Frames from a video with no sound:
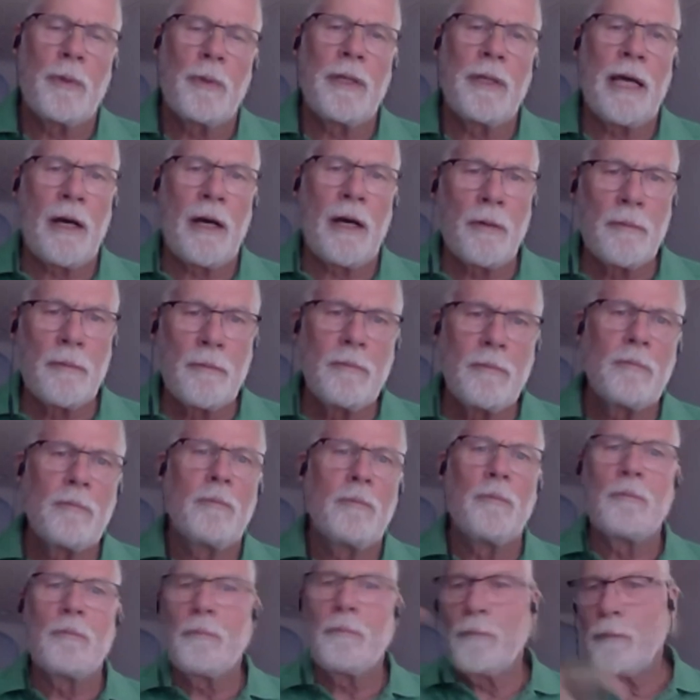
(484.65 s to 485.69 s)
without
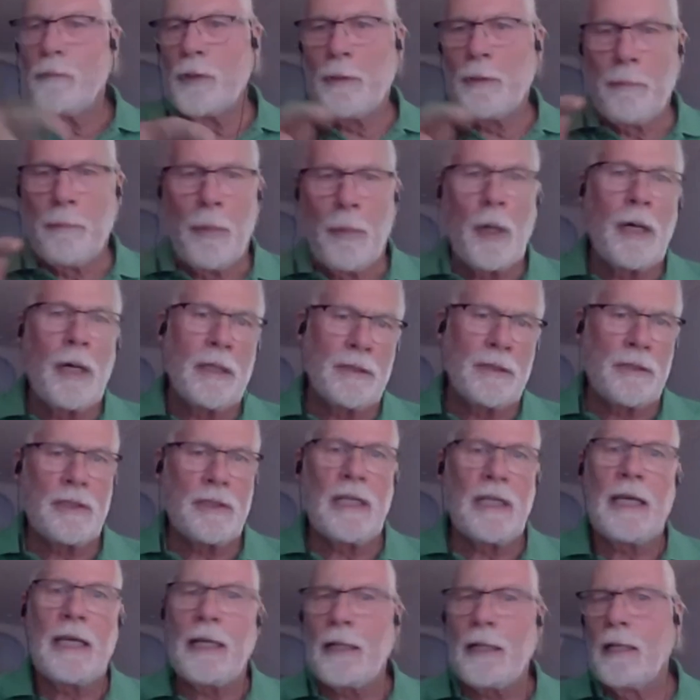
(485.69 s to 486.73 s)
the boss
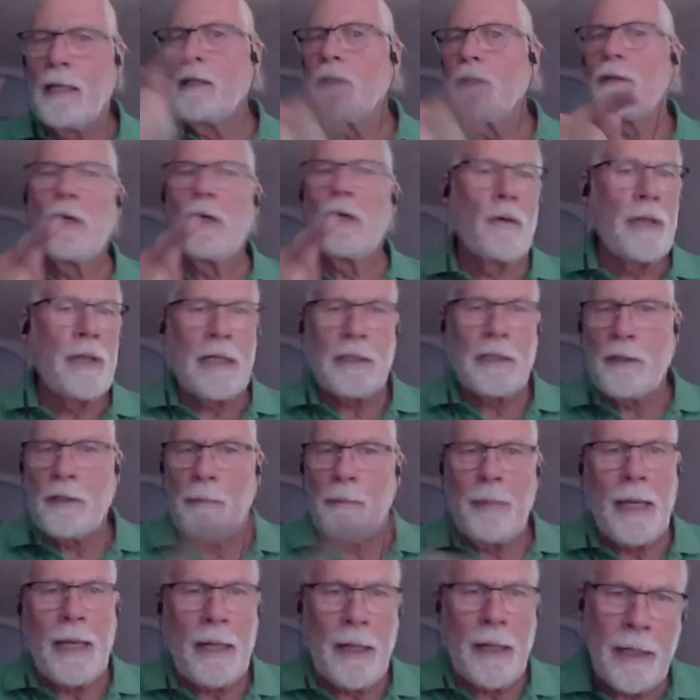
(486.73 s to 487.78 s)
saying, no, that's a
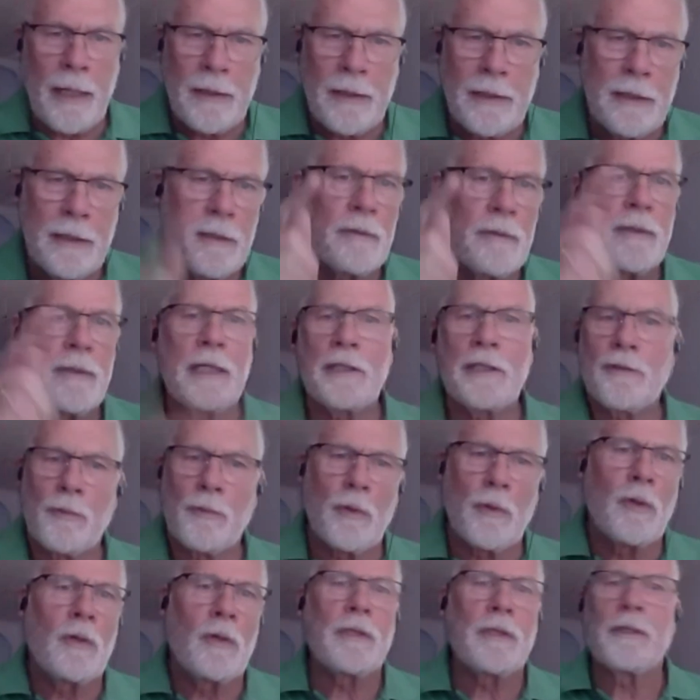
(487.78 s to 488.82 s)
bad idea, or that's
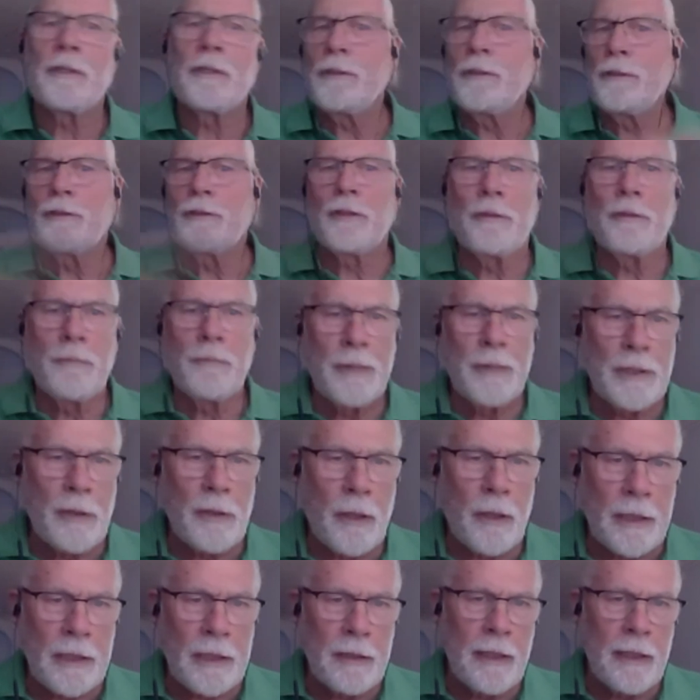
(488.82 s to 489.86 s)
wrong, or you shouldn't be
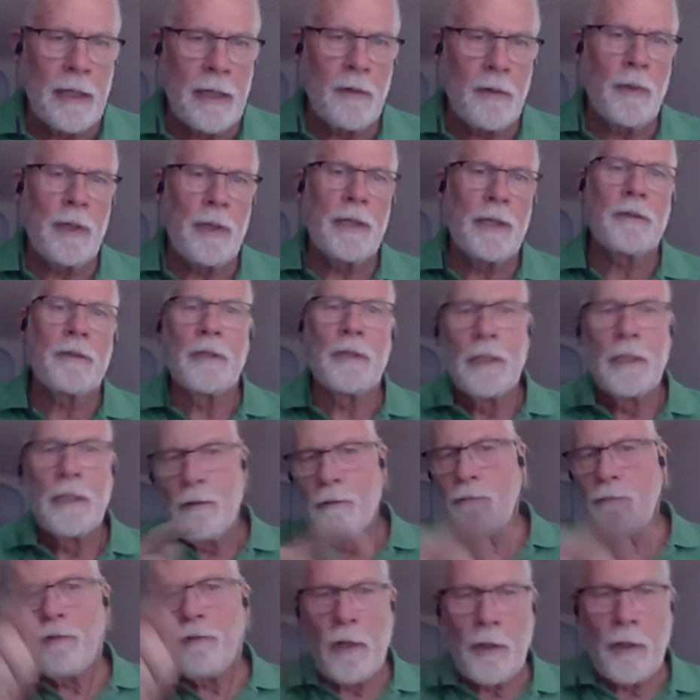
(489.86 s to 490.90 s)
talking that way, or
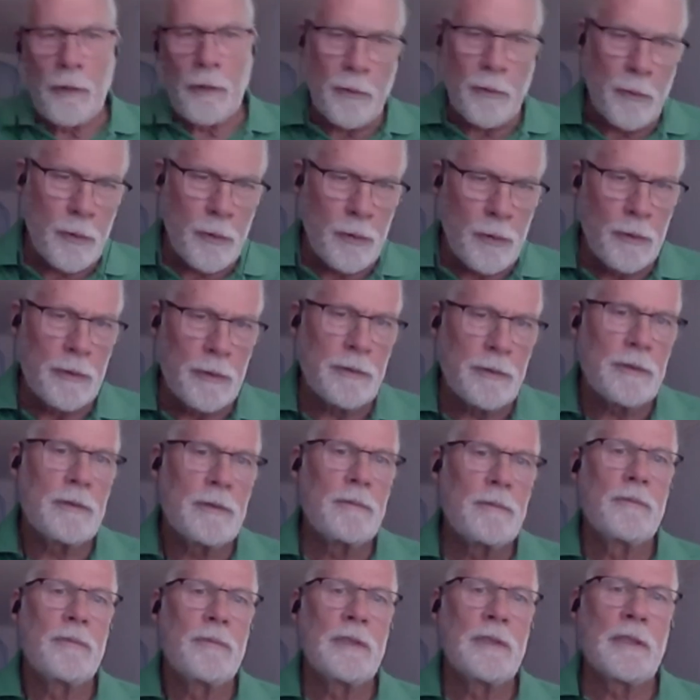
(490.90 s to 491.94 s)
follow the rules,
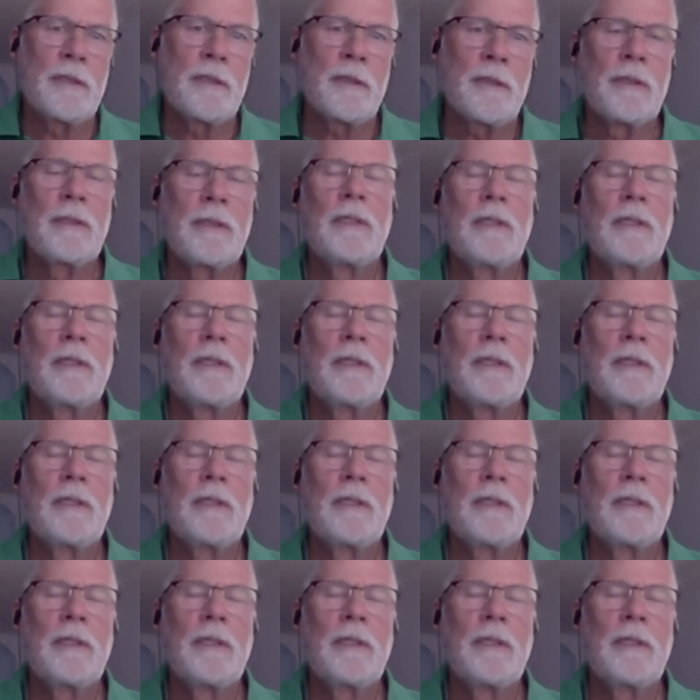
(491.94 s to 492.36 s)
you know?